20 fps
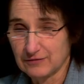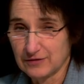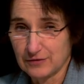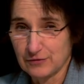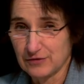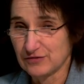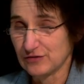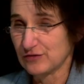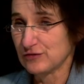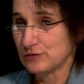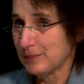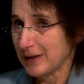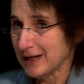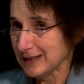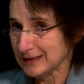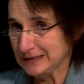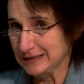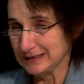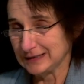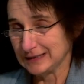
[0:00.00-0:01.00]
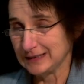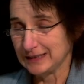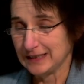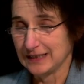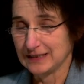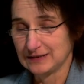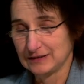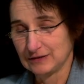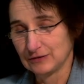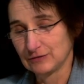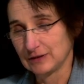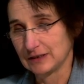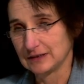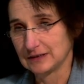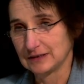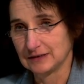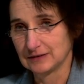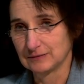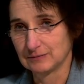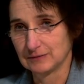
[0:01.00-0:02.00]
they were suspected in the
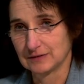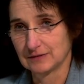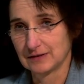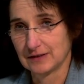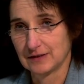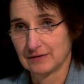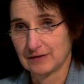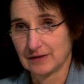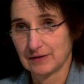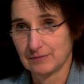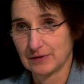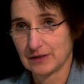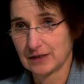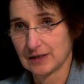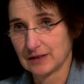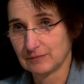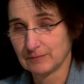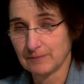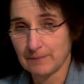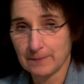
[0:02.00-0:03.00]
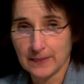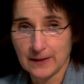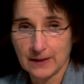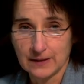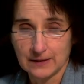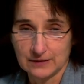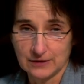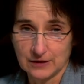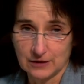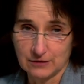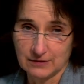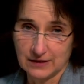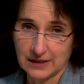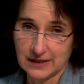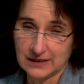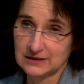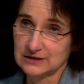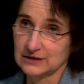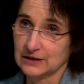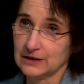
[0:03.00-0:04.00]
1820s, but they became known
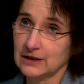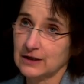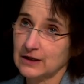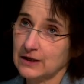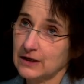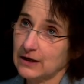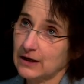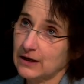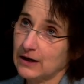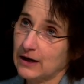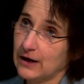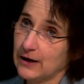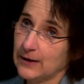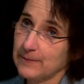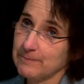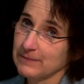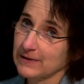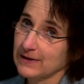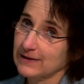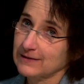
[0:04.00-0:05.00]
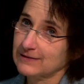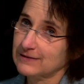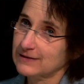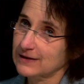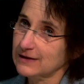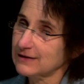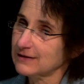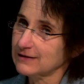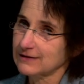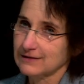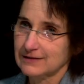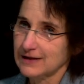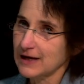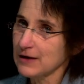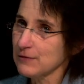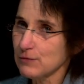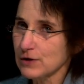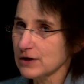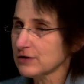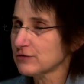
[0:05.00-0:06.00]
later.
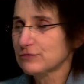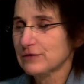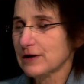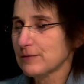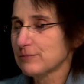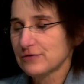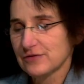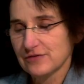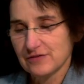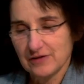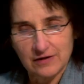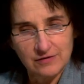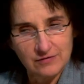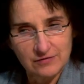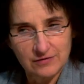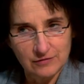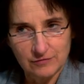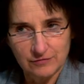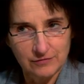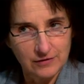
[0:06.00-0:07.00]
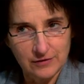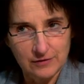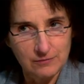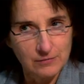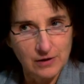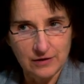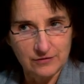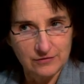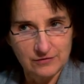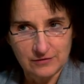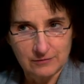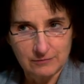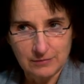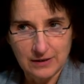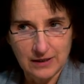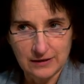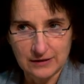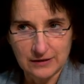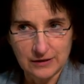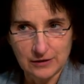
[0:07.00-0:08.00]
They weren't represented very much in
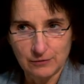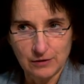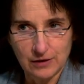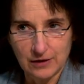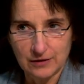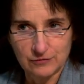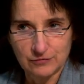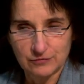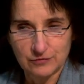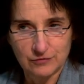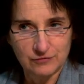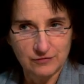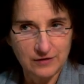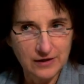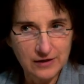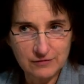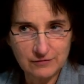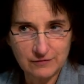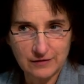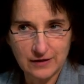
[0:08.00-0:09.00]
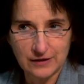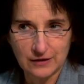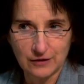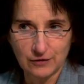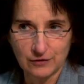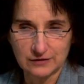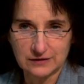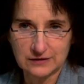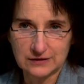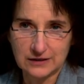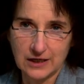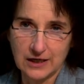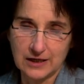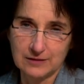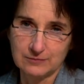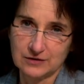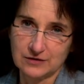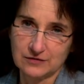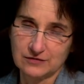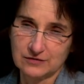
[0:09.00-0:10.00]
paleo art for a very, very long
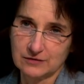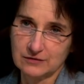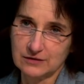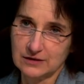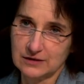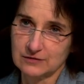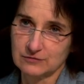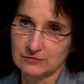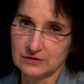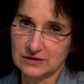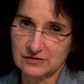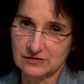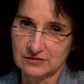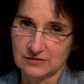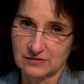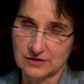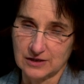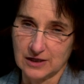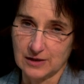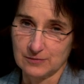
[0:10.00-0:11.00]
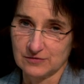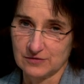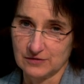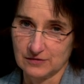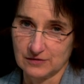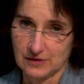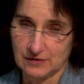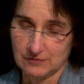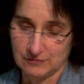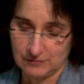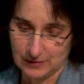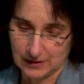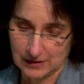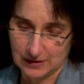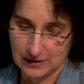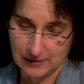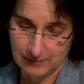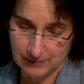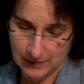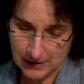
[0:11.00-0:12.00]
time, and it's only in recent times that they've
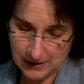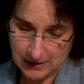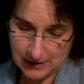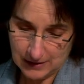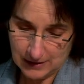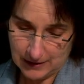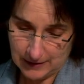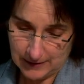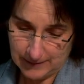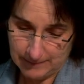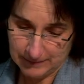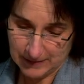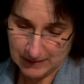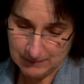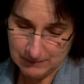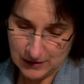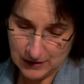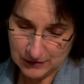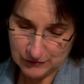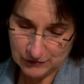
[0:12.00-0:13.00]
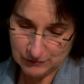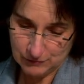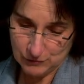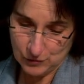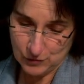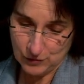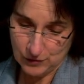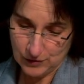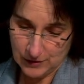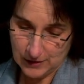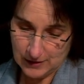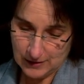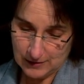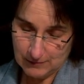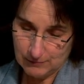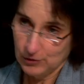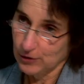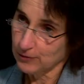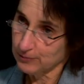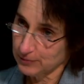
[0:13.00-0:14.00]
become much more
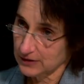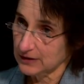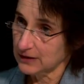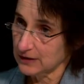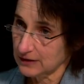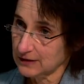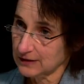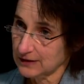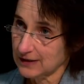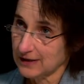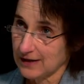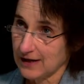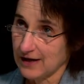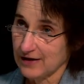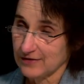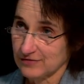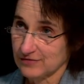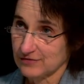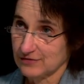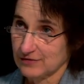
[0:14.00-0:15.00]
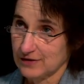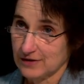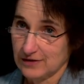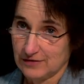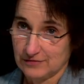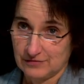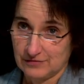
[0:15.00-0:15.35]
popular as